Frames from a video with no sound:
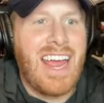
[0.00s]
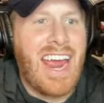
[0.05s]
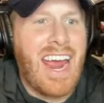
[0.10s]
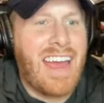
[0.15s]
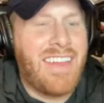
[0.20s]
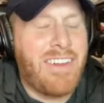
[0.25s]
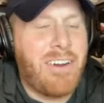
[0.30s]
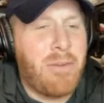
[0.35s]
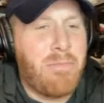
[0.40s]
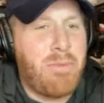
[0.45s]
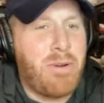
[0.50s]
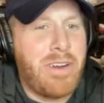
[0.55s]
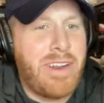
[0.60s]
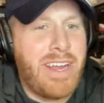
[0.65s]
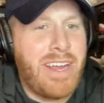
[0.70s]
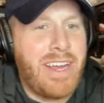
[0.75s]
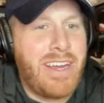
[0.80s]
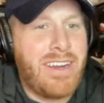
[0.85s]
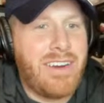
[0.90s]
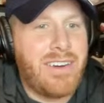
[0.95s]
And they were
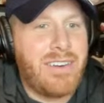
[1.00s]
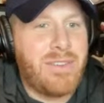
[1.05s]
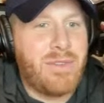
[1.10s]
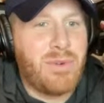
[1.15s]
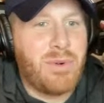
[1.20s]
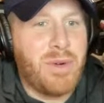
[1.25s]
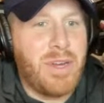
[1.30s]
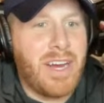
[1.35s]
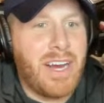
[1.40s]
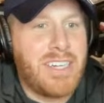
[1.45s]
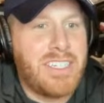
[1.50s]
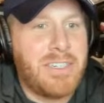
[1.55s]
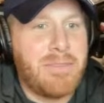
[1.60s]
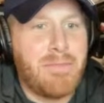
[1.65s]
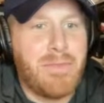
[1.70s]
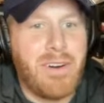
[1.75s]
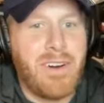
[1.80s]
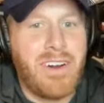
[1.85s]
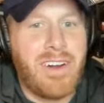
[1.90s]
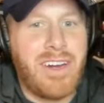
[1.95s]
putting Rui
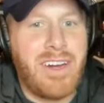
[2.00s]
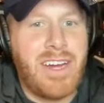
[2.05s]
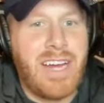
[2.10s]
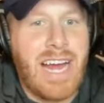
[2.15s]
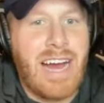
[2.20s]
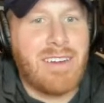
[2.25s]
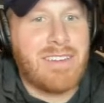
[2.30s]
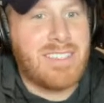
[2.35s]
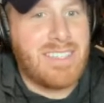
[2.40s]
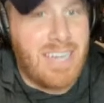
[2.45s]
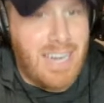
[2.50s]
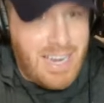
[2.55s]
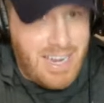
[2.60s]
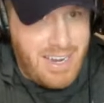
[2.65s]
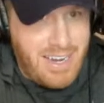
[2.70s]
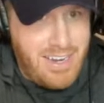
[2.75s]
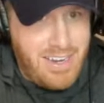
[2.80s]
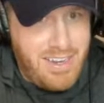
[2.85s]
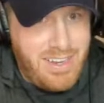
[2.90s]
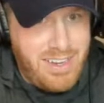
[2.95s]
Hachimura
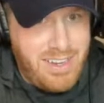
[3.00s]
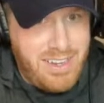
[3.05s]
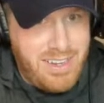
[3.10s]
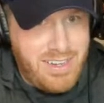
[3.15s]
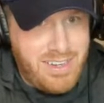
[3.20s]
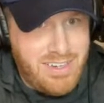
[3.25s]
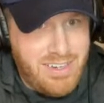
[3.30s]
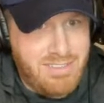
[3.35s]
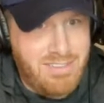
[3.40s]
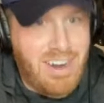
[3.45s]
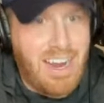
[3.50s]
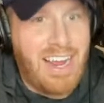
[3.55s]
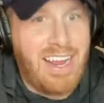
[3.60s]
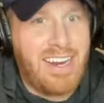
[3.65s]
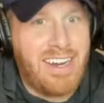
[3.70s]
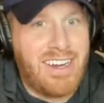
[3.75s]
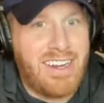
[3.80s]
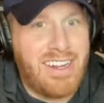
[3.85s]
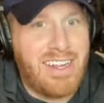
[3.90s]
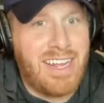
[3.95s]
outside, right?
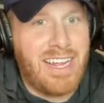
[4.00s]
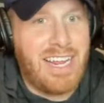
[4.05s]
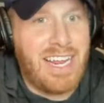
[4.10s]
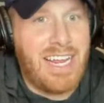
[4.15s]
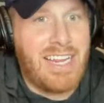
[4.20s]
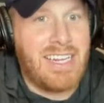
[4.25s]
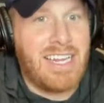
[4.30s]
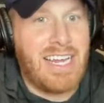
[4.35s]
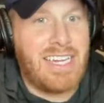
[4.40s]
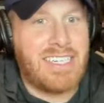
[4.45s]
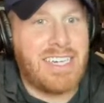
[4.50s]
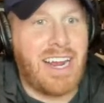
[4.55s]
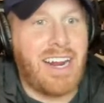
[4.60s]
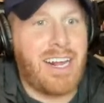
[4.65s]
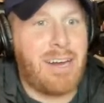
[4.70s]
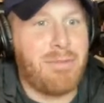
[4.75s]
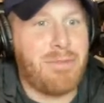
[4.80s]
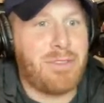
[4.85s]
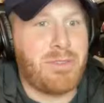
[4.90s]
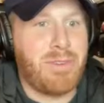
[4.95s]
He shot a
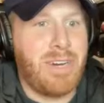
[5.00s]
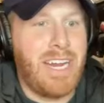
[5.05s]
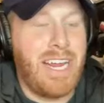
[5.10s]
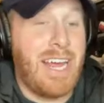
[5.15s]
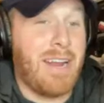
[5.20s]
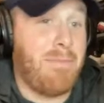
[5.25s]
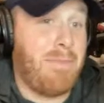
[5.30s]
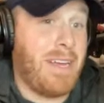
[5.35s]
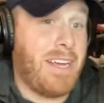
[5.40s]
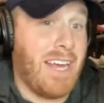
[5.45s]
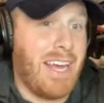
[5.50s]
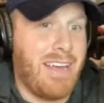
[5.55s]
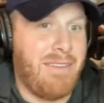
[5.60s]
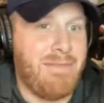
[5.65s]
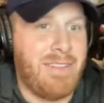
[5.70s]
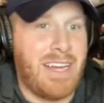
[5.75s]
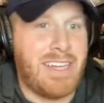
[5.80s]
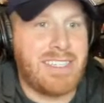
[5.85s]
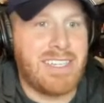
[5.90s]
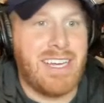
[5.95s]
couple three. He had a big game
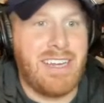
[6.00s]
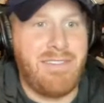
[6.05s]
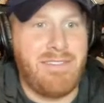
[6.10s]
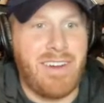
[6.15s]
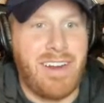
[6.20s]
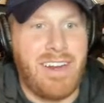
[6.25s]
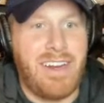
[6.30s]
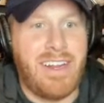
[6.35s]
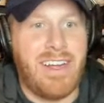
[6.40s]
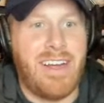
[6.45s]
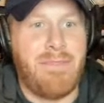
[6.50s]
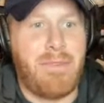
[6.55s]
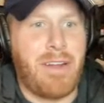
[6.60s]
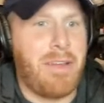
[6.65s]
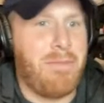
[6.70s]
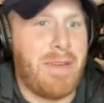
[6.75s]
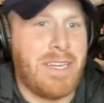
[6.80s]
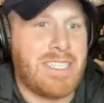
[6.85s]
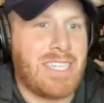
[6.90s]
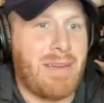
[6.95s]
last game, right? Probably
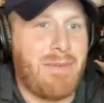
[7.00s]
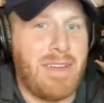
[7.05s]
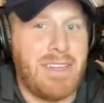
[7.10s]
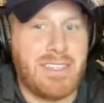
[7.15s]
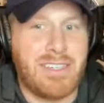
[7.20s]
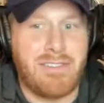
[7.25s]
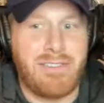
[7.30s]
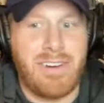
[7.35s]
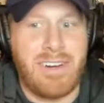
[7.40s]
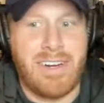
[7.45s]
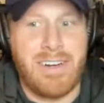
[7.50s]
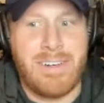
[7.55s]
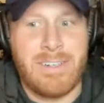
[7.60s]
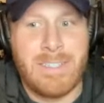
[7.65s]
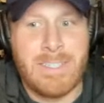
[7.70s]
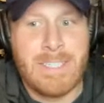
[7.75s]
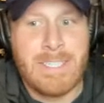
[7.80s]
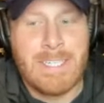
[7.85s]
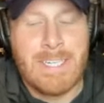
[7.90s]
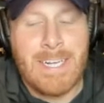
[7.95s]
the best game of his career,
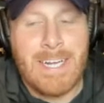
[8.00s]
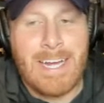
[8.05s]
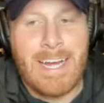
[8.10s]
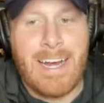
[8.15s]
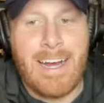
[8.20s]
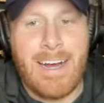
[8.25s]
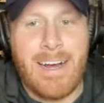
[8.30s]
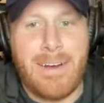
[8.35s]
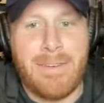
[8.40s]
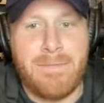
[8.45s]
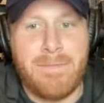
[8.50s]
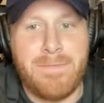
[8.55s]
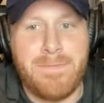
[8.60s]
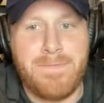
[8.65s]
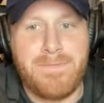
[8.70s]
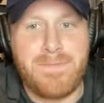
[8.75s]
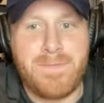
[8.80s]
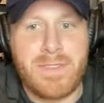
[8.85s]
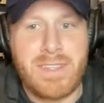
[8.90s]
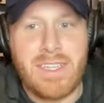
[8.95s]
or
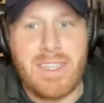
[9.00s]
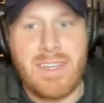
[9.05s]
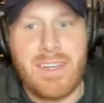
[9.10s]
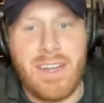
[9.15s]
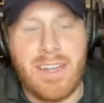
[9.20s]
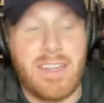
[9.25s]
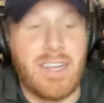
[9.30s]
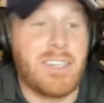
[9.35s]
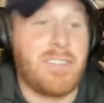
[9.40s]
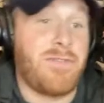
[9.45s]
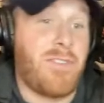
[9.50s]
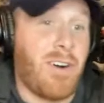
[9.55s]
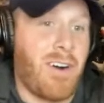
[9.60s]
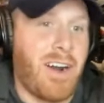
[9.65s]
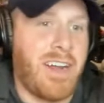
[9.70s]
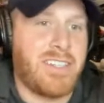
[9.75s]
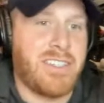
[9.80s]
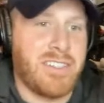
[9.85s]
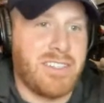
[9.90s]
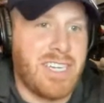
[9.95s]
thus far,
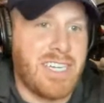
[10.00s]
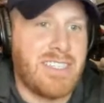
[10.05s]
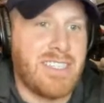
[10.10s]
I should say.